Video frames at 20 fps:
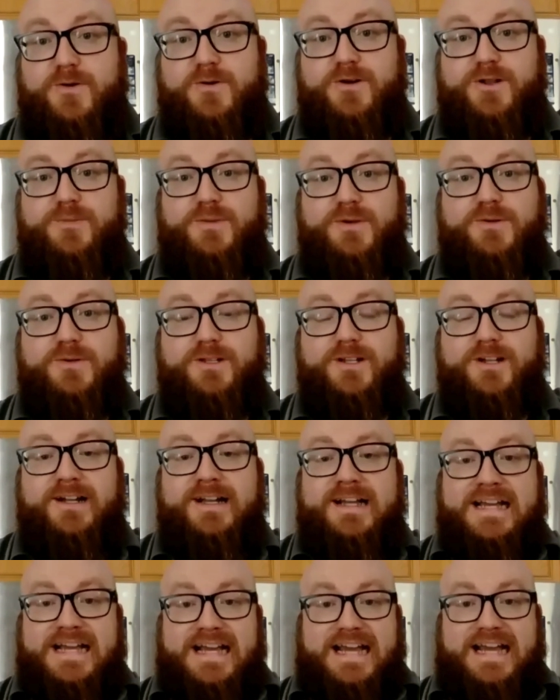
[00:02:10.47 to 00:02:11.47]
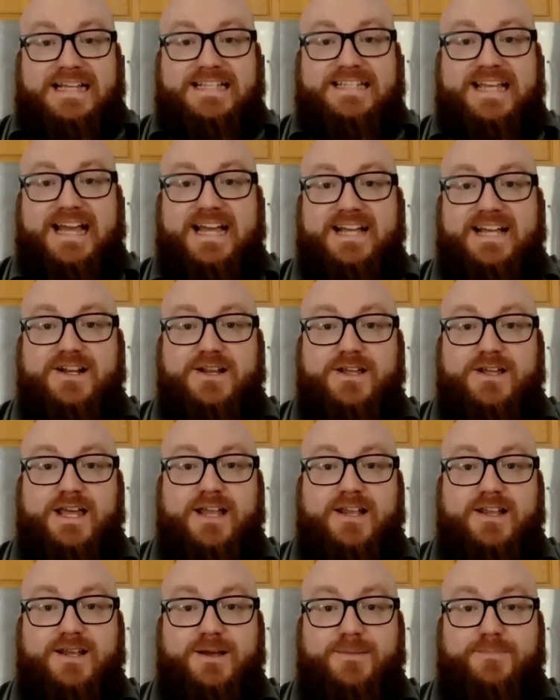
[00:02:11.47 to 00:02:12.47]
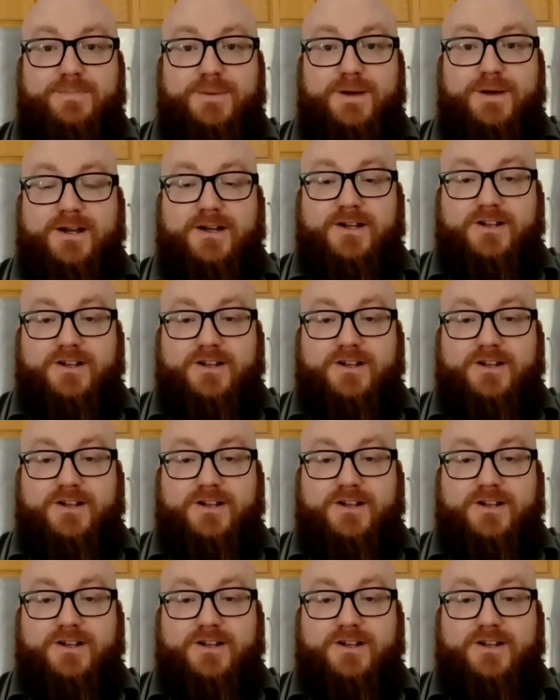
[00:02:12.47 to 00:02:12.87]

Cody Bueller, is that going to end up